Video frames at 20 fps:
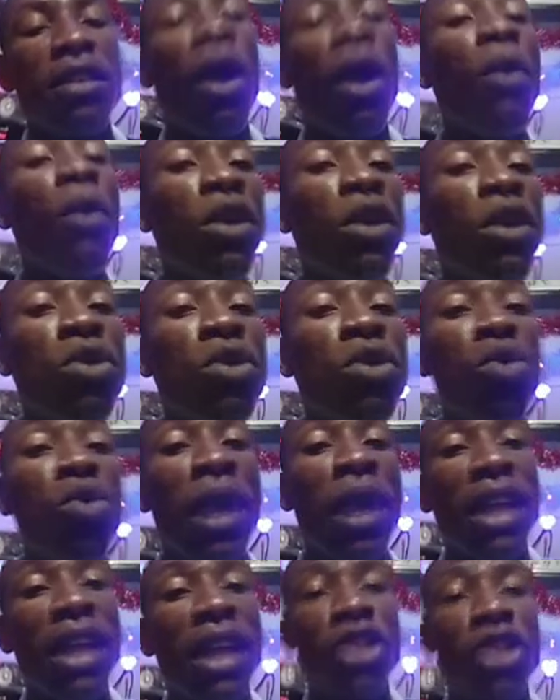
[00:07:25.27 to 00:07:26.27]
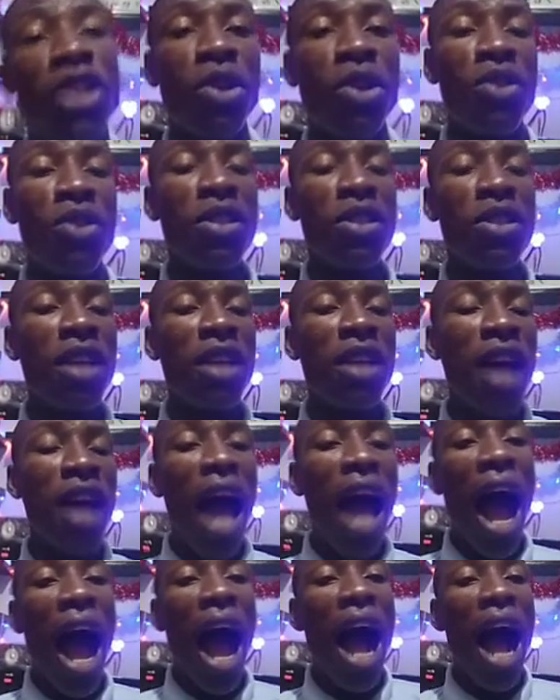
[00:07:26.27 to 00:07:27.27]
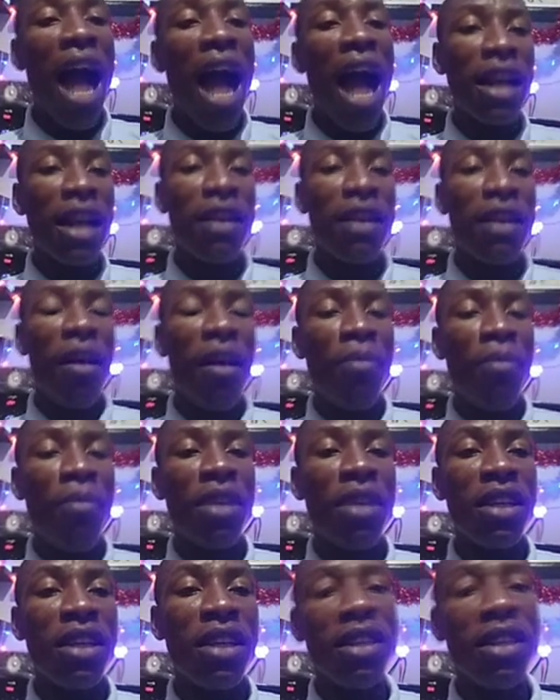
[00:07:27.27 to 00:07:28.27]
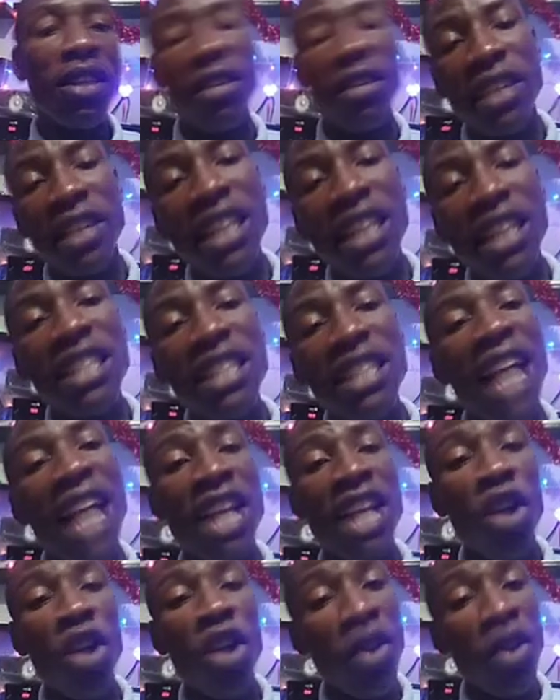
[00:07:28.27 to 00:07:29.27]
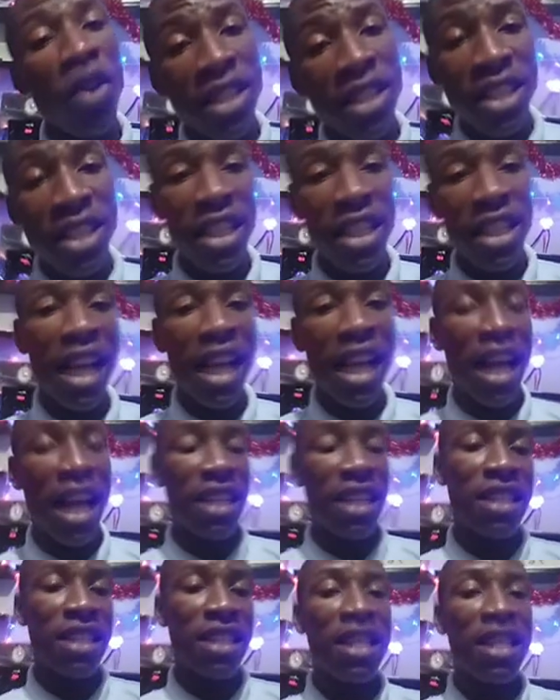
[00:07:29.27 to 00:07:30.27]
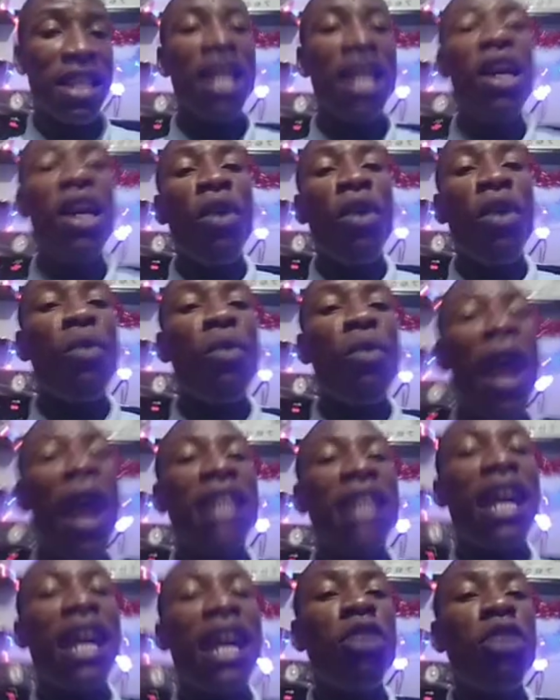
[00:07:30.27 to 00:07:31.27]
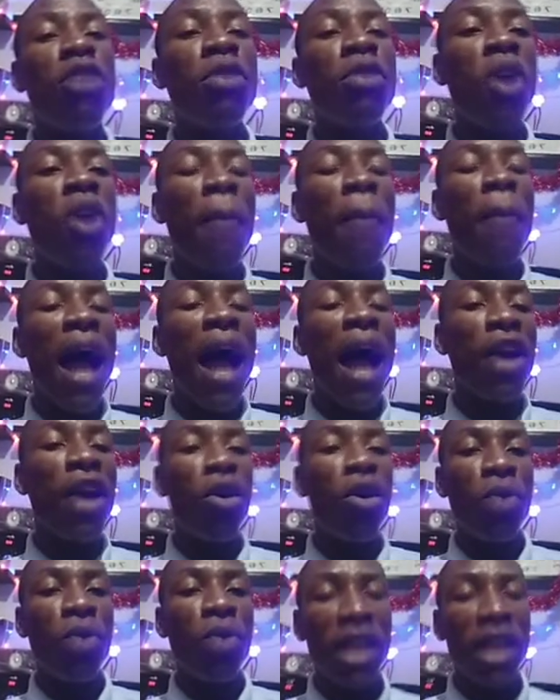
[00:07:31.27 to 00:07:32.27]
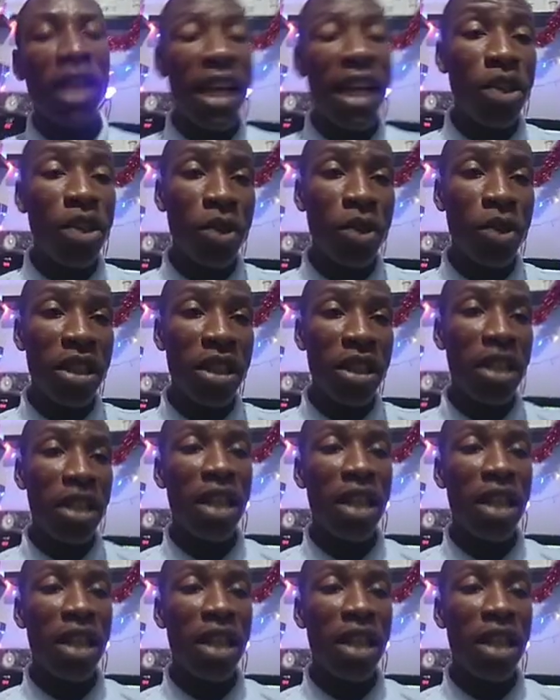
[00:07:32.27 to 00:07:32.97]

lose 2 electrons and be released as oxygen gas, while the aluminium ion will get to the